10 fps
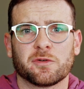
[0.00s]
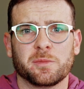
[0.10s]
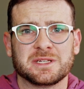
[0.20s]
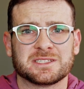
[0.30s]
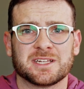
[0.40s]
there will
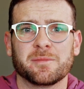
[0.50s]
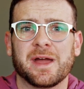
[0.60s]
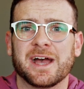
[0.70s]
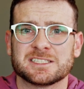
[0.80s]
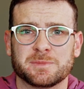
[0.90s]
be some
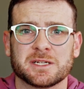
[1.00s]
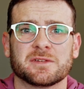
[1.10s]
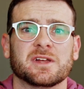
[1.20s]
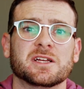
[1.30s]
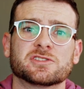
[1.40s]
aspect
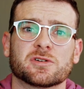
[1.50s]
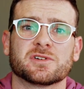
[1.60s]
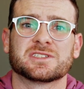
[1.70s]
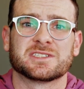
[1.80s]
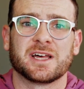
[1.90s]
of
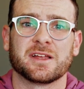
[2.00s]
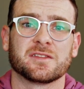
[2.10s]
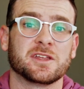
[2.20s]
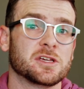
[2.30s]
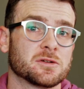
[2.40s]
internal
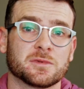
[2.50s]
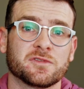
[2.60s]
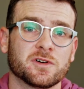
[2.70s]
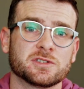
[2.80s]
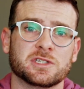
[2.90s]
selling that you can
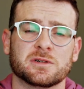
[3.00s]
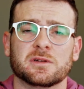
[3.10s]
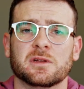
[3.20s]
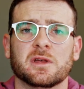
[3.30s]
refer to.